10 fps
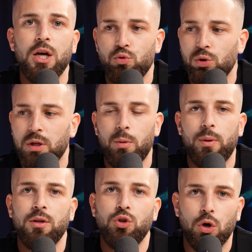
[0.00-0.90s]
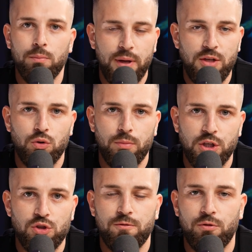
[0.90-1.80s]
Rule number 1, don't pay too
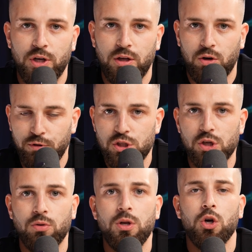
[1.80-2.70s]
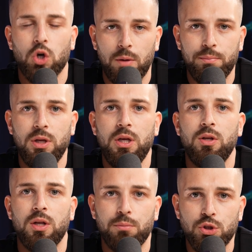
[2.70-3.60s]
much for the free zone company.
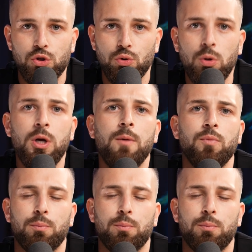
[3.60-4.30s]
Number 2, the